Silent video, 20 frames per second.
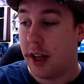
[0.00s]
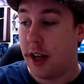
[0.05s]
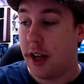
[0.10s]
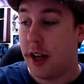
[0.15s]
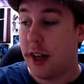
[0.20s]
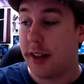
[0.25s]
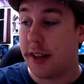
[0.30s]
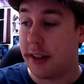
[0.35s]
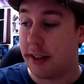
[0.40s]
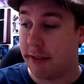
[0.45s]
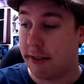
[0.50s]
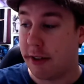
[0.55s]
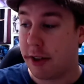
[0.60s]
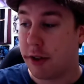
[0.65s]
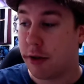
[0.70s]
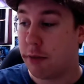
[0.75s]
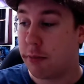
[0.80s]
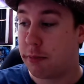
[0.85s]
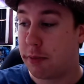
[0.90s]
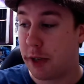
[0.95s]
the
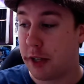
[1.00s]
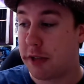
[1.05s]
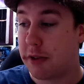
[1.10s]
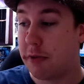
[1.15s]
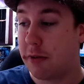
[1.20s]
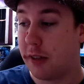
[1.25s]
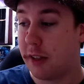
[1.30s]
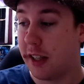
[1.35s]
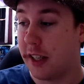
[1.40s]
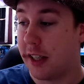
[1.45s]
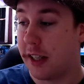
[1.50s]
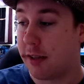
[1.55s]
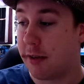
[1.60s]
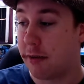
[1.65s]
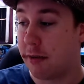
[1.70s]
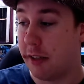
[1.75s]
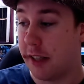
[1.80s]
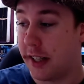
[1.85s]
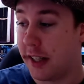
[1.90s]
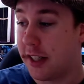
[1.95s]
official press release
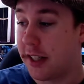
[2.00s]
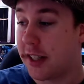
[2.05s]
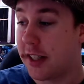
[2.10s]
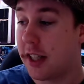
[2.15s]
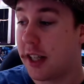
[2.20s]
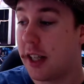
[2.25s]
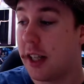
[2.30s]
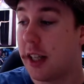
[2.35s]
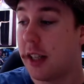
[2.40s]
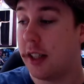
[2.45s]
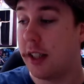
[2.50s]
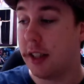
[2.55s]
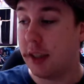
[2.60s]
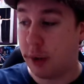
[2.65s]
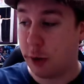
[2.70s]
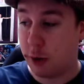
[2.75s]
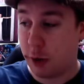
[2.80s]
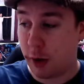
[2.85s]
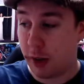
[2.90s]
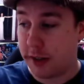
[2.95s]
reads,
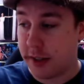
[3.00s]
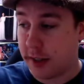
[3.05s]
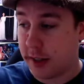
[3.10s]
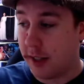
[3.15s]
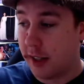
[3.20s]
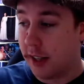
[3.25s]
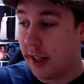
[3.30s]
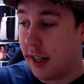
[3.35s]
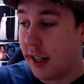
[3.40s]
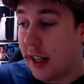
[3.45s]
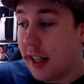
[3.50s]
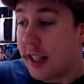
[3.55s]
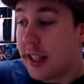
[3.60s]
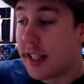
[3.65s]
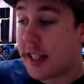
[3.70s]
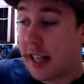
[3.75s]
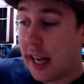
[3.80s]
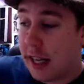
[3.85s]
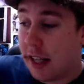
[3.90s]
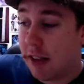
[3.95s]
quote,
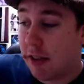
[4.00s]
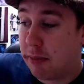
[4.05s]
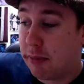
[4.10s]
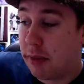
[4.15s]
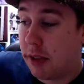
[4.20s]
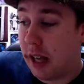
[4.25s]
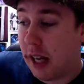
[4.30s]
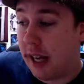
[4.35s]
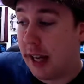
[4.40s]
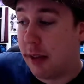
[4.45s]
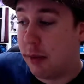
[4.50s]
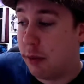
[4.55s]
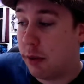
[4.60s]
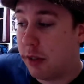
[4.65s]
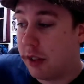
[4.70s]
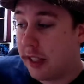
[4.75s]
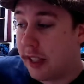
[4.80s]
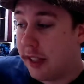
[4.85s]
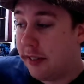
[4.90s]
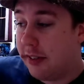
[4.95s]
State of Play will
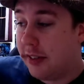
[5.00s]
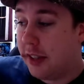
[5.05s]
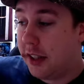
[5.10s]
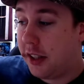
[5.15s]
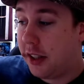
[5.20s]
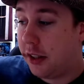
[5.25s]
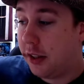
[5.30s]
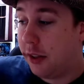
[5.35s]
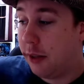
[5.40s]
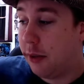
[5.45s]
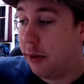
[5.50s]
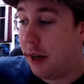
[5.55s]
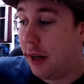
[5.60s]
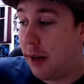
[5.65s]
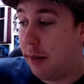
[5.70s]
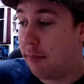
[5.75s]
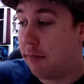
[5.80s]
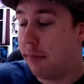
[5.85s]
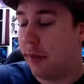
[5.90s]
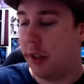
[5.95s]
give you
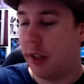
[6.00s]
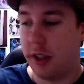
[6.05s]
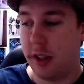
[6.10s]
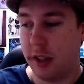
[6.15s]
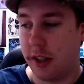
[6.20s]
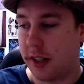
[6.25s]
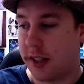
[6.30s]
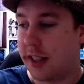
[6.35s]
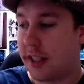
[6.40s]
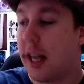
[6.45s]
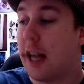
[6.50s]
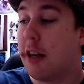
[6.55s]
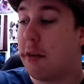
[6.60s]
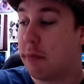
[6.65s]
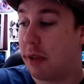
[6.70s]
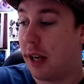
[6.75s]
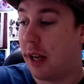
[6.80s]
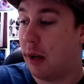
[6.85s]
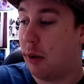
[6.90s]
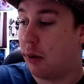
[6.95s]

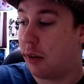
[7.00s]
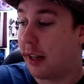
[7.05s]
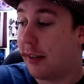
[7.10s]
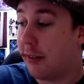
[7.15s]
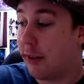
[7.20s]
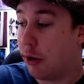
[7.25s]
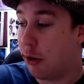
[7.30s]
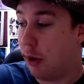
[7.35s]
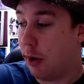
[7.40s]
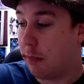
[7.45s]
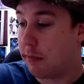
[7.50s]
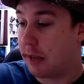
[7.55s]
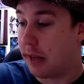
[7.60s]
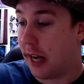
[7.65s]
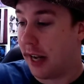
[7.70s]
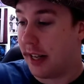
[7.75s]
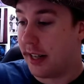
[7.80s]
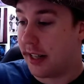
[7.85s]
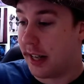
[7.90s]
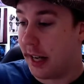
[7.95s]

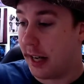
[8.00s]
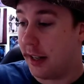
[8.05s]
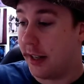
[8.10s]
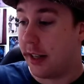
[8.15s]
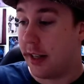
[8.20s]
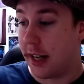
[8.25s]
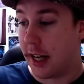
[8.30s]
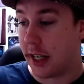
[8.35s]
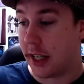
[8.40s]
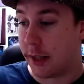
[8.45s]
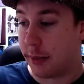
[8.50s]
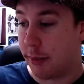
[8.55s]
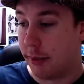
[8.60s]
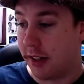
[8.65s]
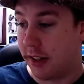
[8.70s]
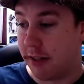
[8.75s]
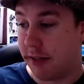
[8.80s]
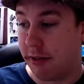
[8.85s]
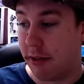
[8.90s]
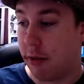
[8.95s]
updates and
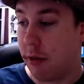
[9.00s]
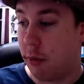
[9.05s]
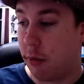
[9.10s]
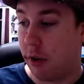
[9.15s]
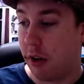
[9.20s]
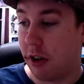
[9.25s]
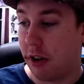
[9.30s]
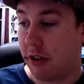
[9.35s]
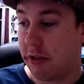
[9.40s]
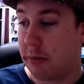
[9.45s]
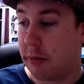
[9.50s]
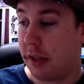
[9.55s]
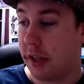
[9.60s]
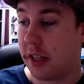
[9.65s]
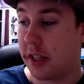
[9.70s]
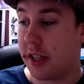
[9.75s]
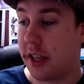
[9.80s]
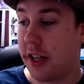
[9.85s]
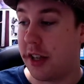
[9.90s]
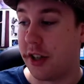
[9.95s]
announcements from the world of
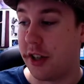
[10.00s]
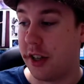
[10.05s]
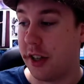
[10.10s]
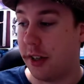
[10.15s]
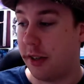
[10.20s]
PlayStation.